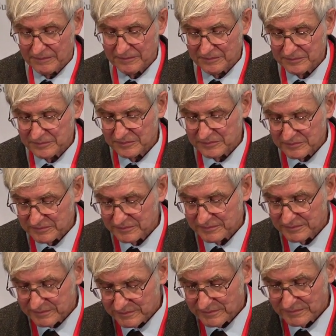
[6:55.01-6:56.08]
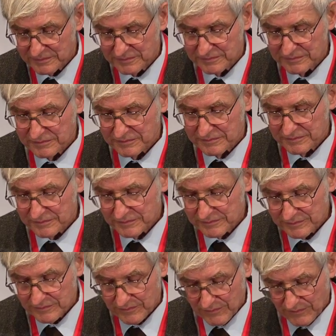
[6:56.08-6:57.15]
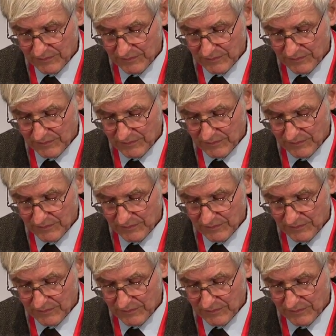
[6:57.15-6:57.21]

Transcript: Nobody speaks.